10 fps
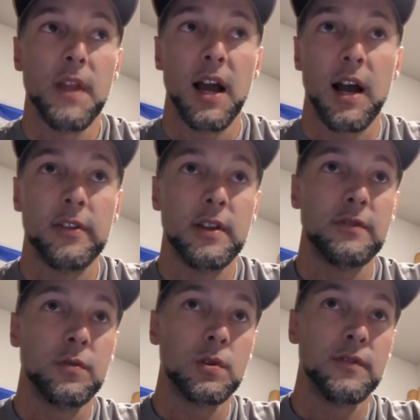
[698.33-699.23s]
I think
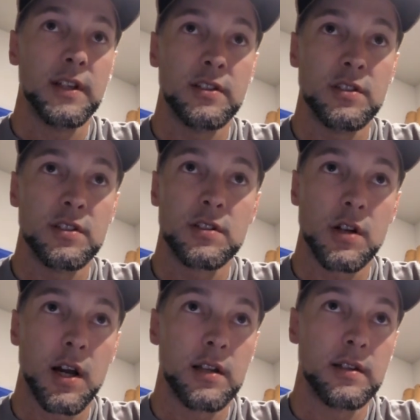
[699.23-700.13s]
Florida fans just
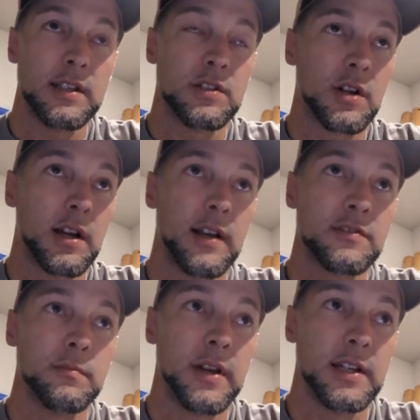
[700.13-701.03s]
need to try to have
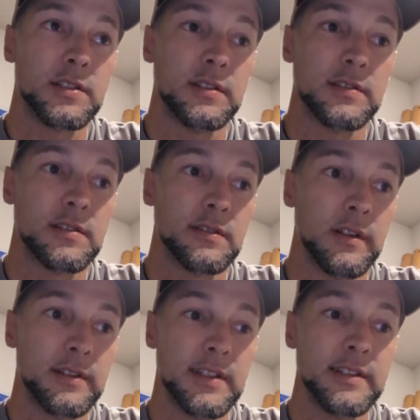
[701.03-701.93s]
some patience.
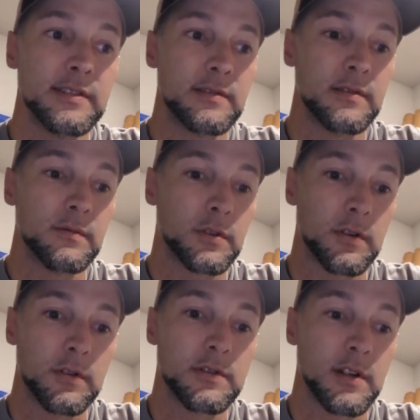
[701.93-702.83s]
Let these
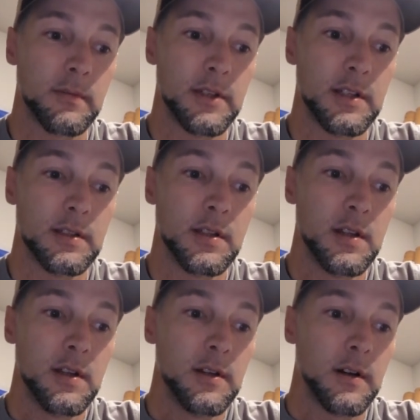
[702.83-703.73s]
recruits come in.
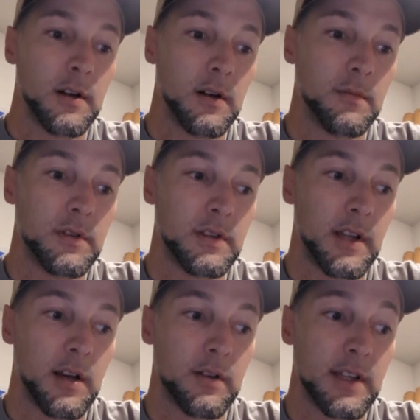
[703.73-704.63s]

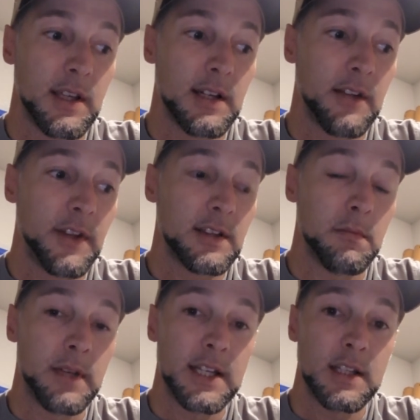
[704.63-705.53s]
Now, again, I think the
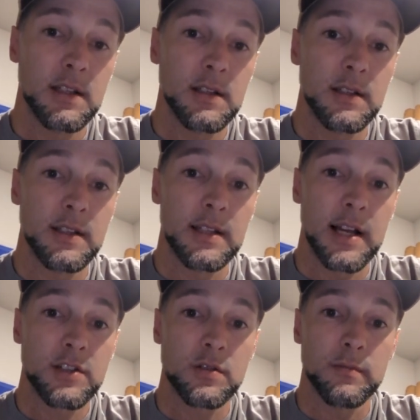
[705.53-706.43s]
media and the
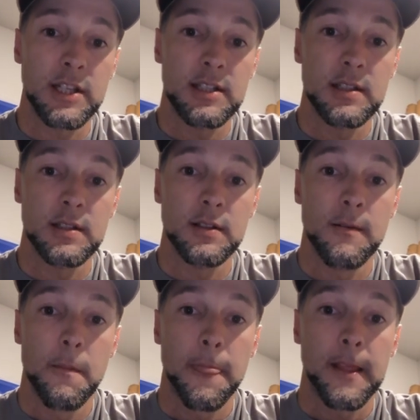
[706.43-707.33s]
national media
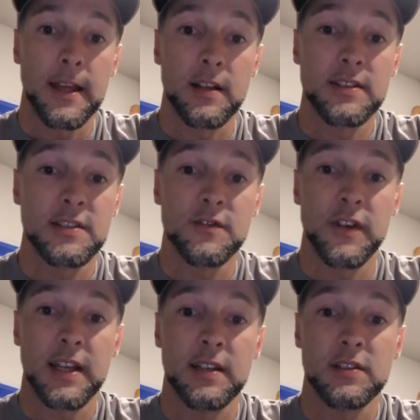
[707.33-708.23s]
and us as
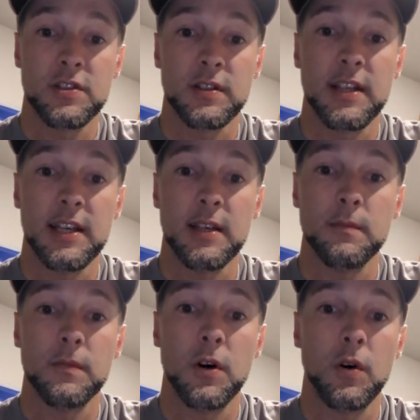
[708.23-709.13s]
fans should
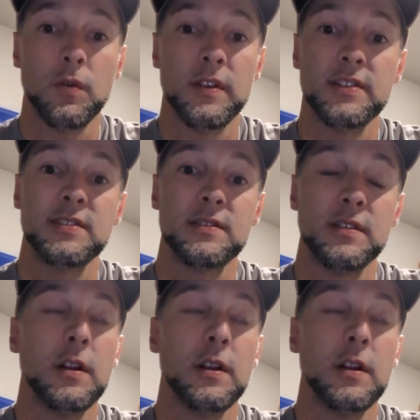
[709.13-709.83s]
keep holding this,